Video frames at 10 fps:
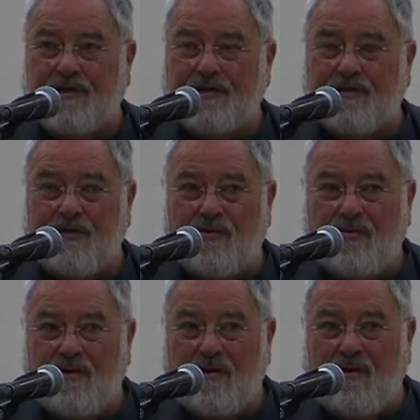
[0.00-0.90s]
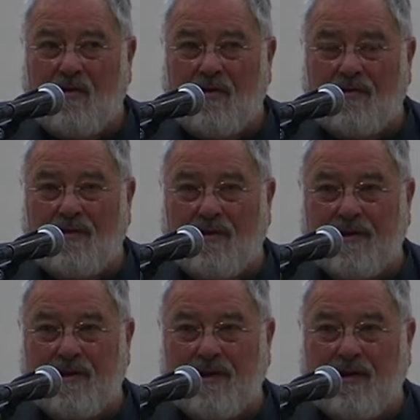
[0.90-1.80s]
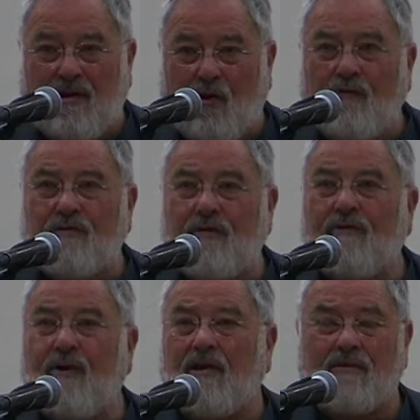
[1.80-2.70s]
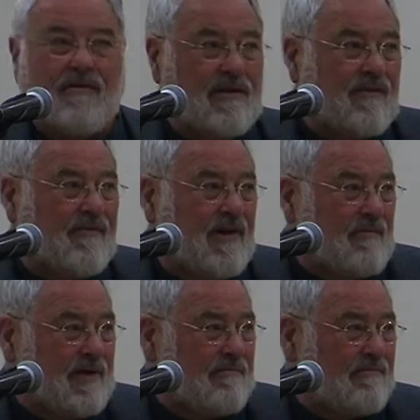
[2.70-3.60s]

There's no authority over the father in the family.